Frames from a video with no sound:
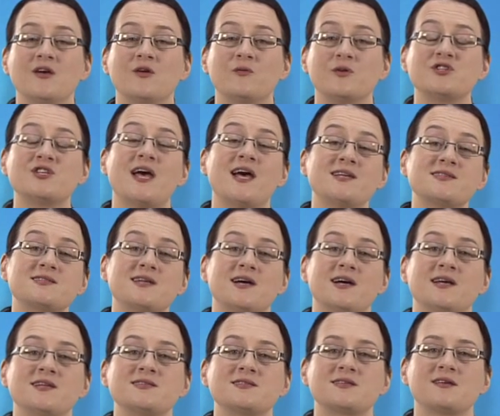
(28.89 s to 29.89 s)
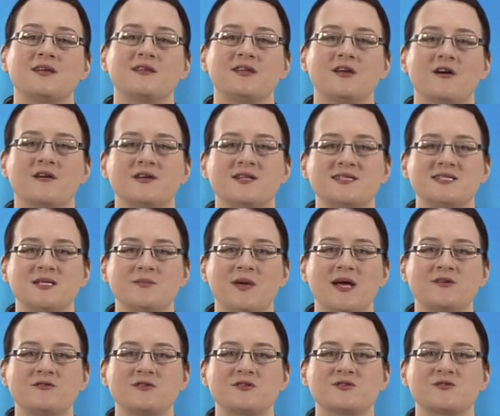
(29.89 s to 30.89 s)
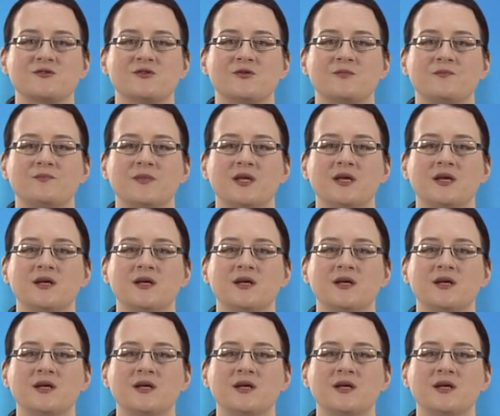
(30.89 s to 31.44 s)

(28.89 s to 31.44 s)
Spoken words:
which asked us, the RDC Metrics Group,